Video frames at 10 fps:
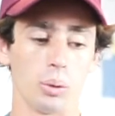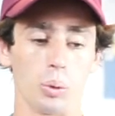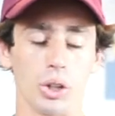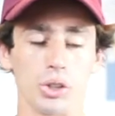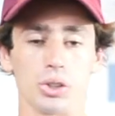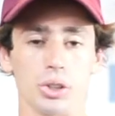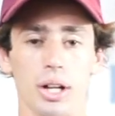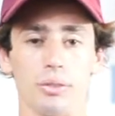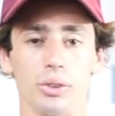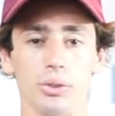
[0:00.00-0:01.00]
which
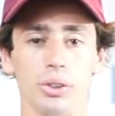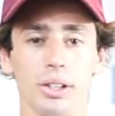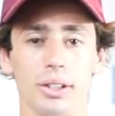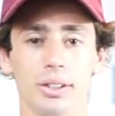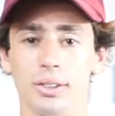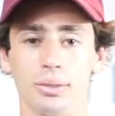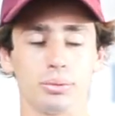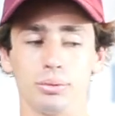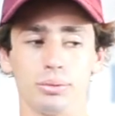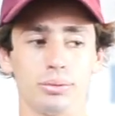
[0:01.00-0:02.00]
obviously
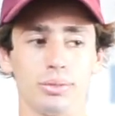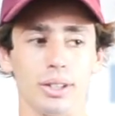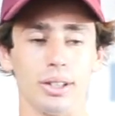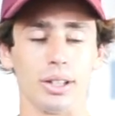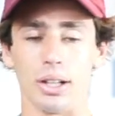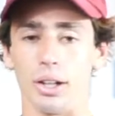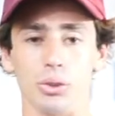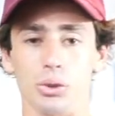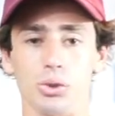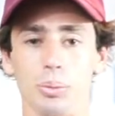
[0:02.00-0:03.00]
it's
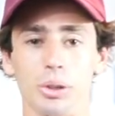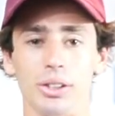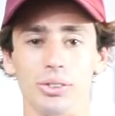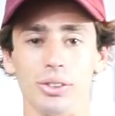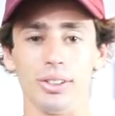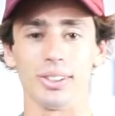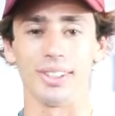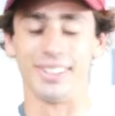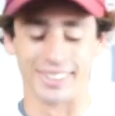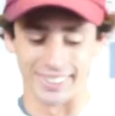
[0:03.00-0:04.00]
extremely easy.
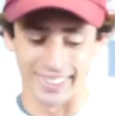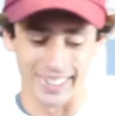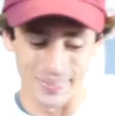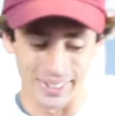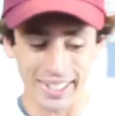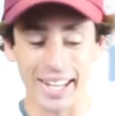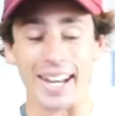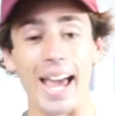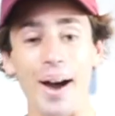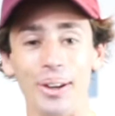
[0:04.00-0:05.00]
I mean,
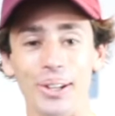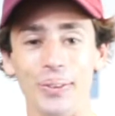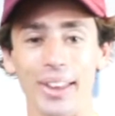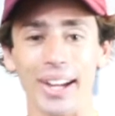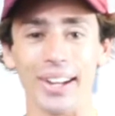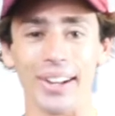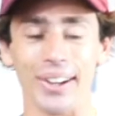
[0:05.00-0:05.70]
now I know that,